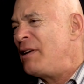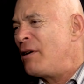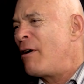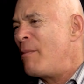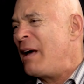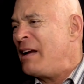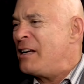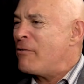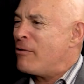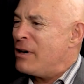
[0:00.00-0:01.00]
there are many
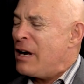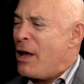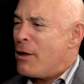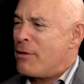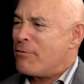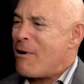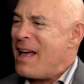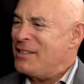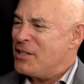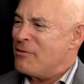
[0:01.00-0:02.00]
different
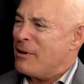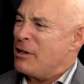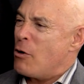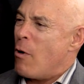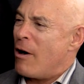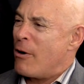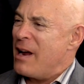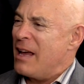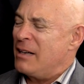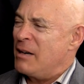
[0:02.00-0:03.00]
threads of inquiry
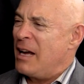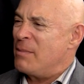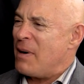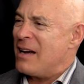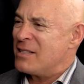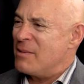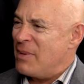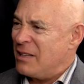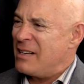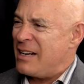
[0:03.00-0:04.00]
and
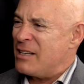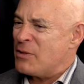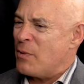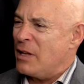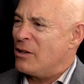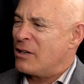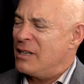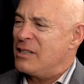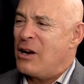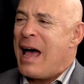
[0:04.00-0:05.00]
possibility as we look
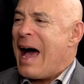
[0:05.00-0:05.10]
into